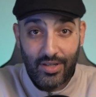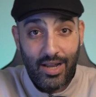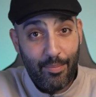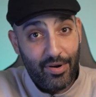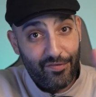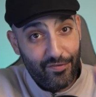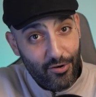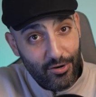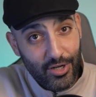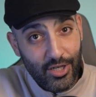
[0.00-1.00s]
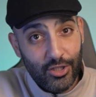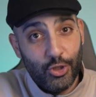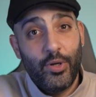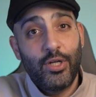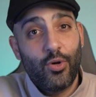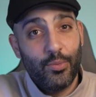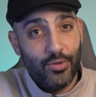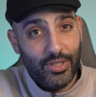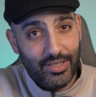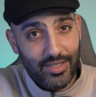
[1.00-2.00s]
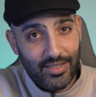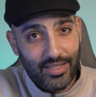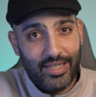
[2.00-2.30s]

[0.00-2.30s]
Number four, join communities,